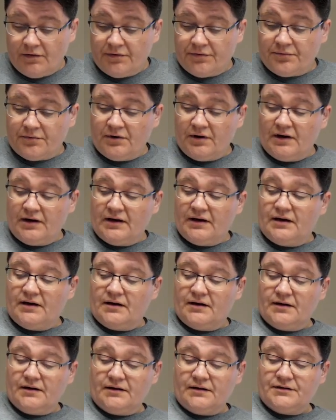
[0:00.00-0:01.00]

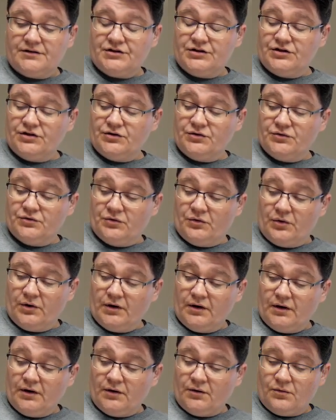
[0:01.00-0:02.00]
3, 2,
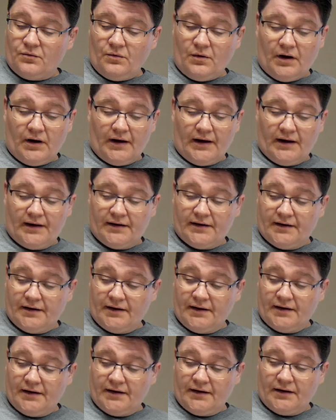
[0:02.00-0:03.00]
1,
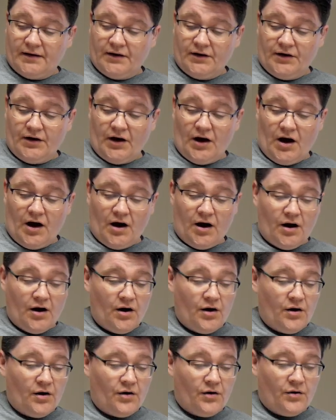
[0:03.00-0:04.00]

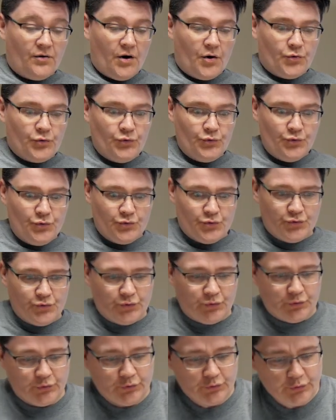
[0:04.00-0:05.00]
go!
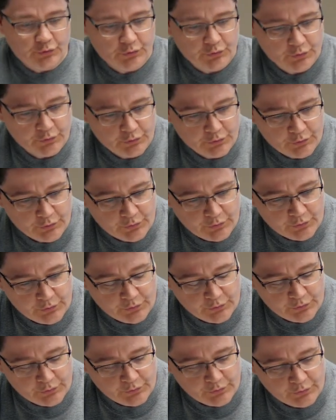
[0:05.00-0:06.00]

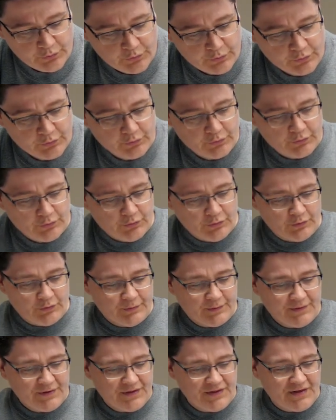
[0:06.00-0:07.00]

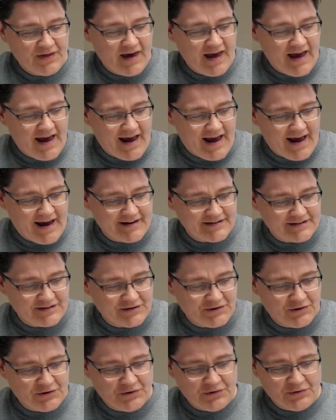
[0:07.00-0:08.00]
Ooh, that's
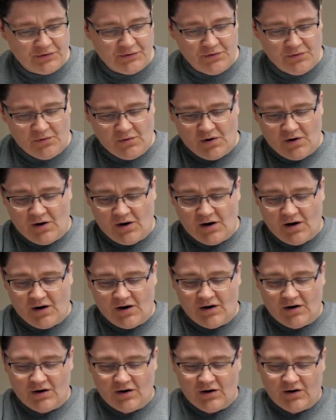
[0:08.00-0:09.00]

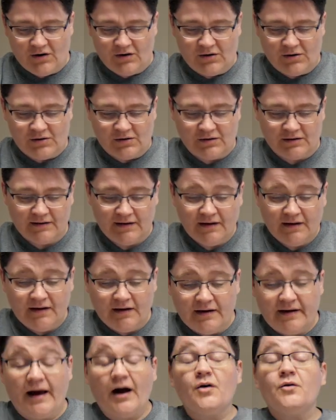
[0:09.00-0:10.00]
cool.
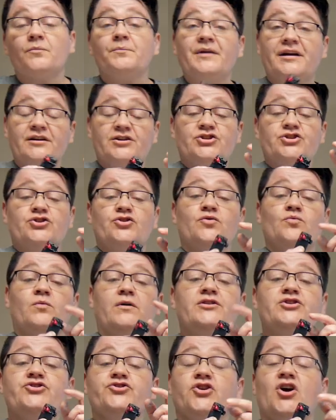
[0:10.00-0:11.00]
Now, make sure
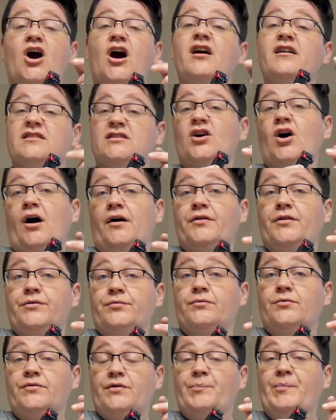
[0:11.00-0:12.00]
once your car has gone
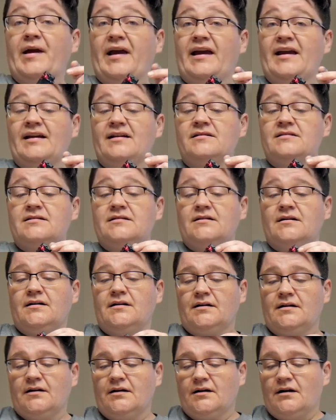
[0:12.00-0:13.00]
through the paint,
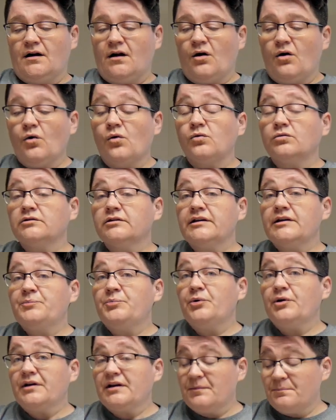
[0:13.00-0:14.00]
only
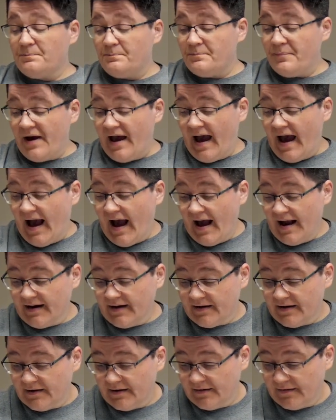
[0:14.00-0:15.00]
put it
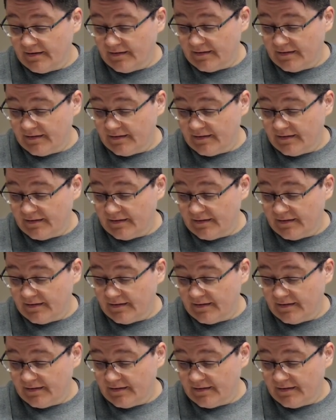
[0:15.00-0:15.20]
back